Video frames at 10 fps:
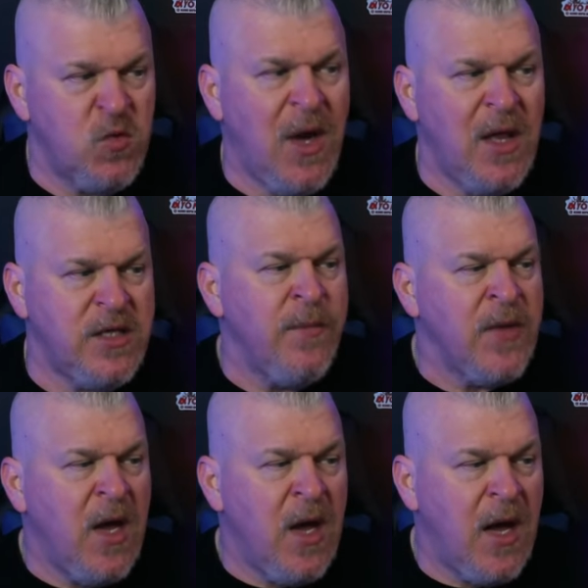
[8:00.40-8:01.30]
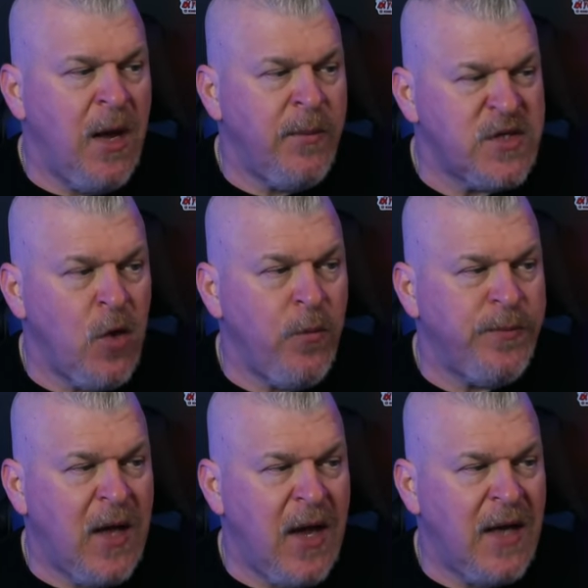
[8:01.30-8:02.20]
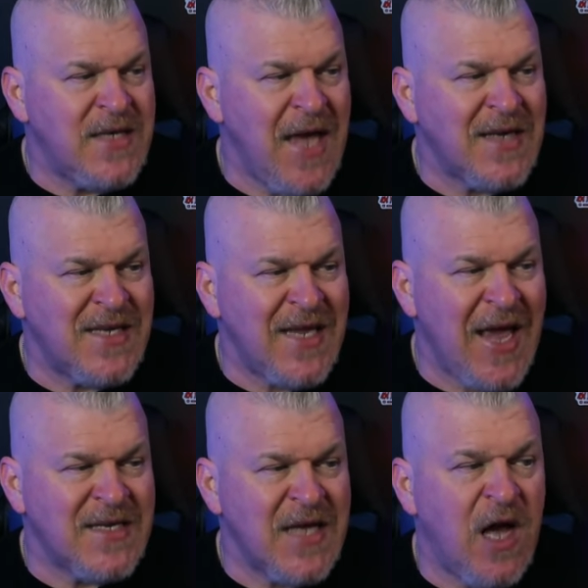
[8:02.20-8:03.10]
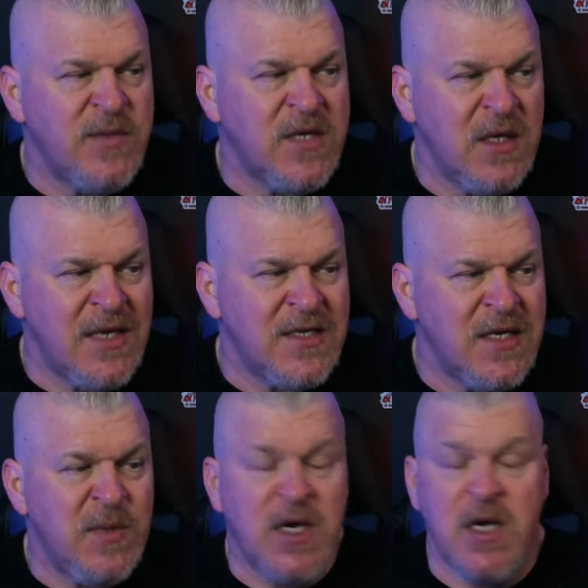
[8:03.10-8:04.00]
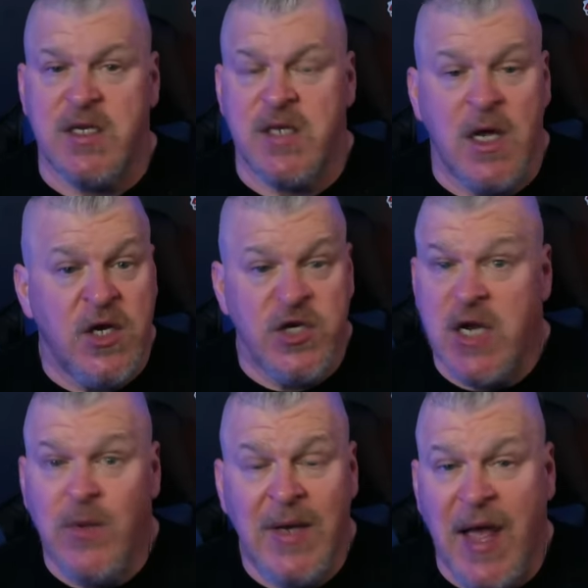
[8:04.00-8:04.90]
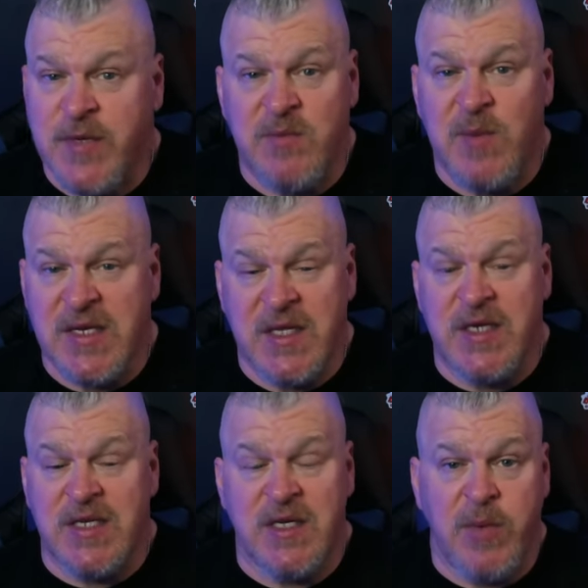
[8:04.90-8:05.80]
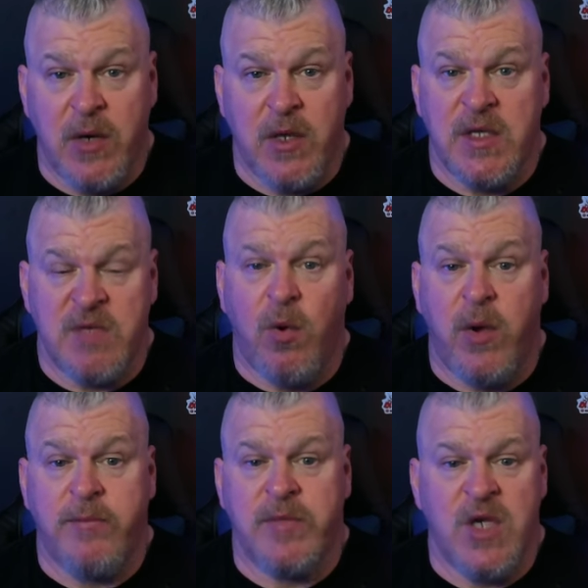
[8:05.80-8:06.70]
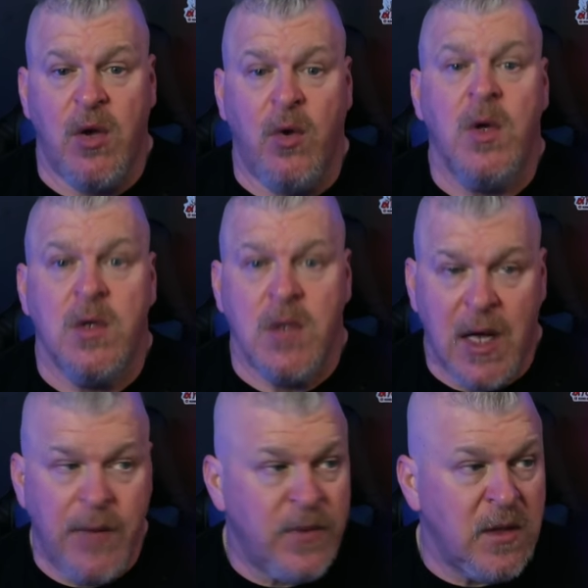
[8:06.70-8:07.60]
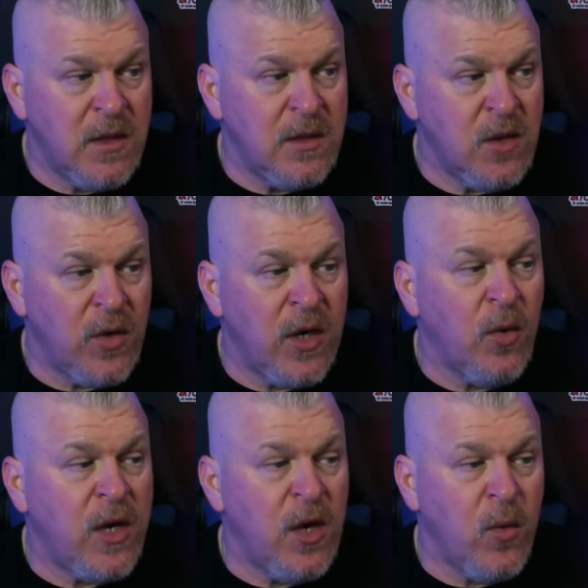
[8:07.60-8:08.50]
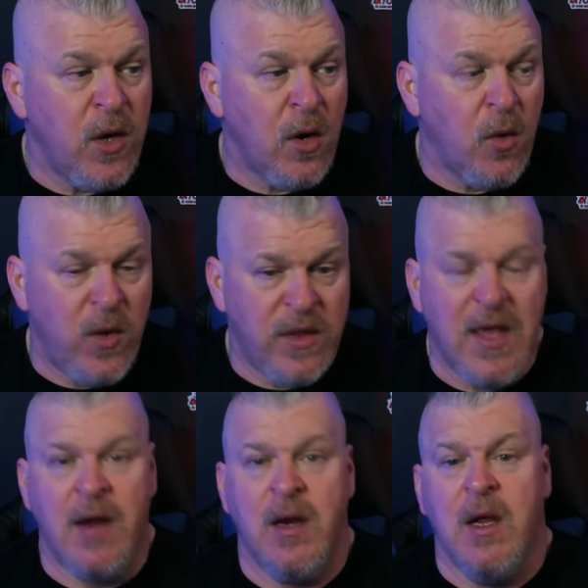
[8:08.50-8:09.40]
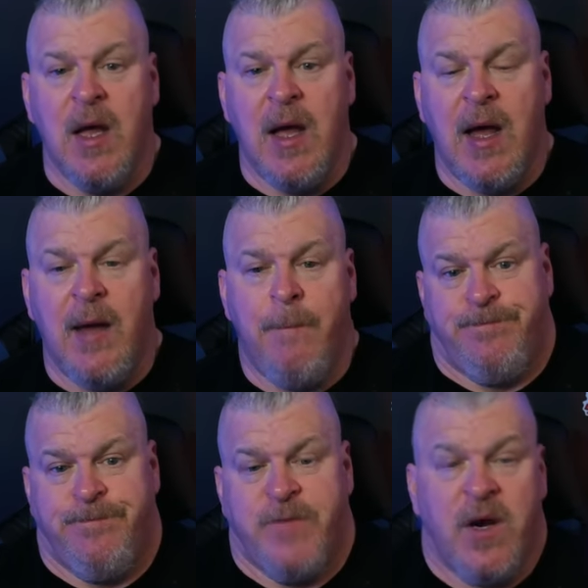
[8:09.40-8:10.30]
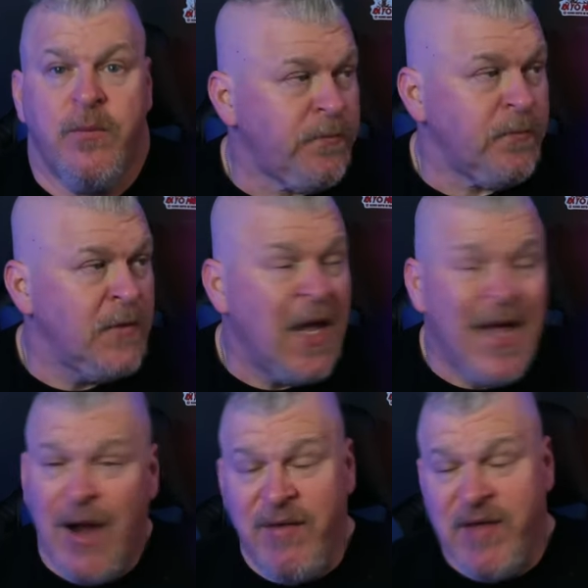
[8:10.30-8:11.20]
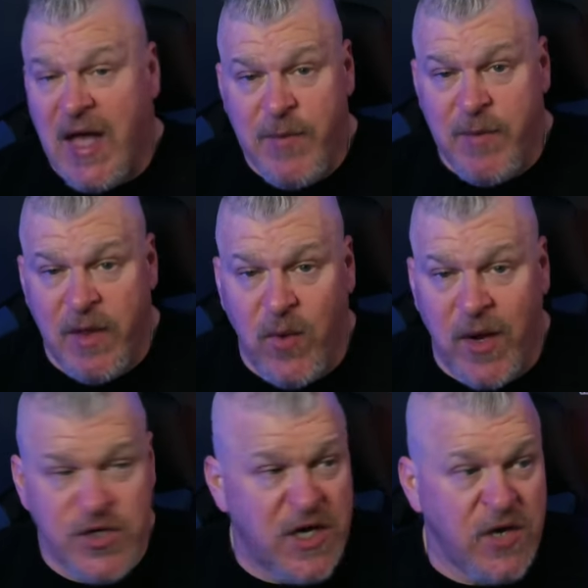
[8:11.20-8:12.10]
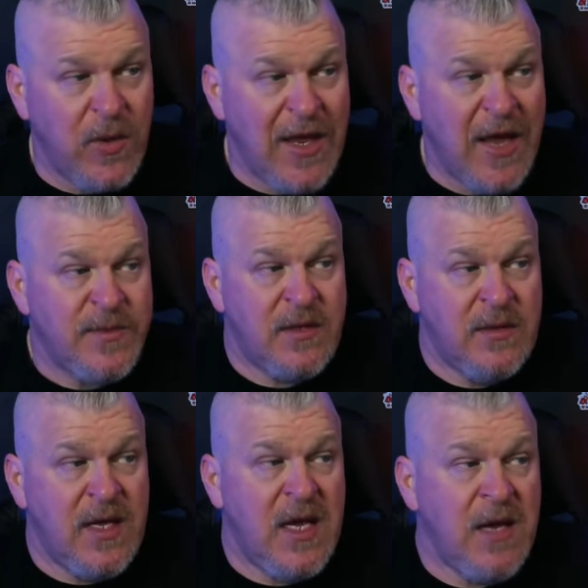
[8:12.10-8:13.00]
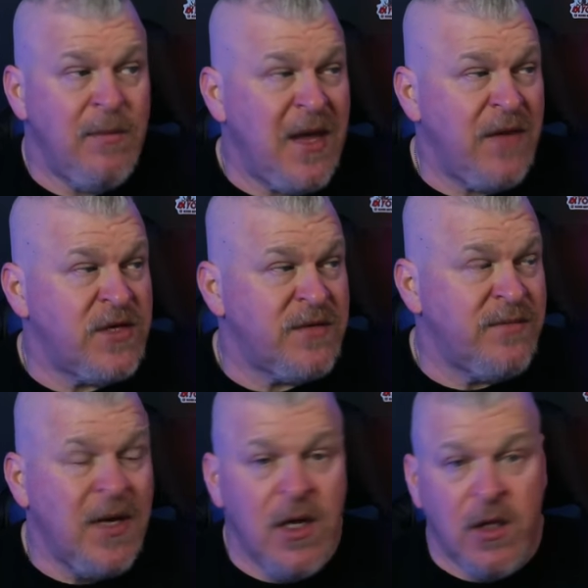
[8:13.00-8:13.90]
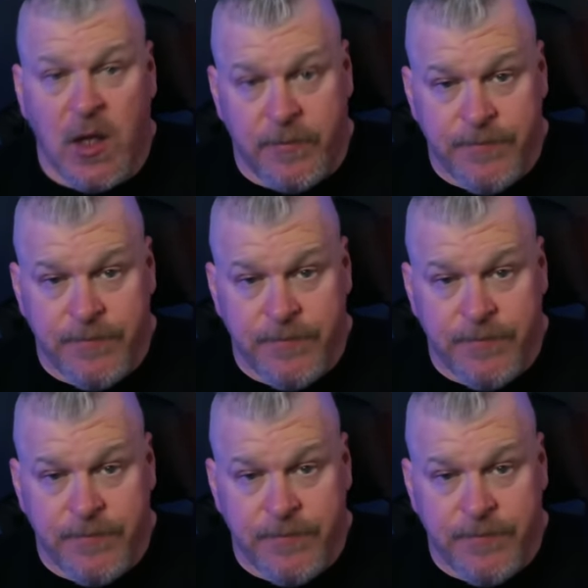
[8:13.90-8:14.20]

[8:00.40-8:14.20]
wallets. Um, so uh, tax to gas obsolescence because Genuine Labs has basically disappeared at this point. So um, you know here here we are with that. Um, you know I don't have any comment by the way on Genuine Labs. They may have just look.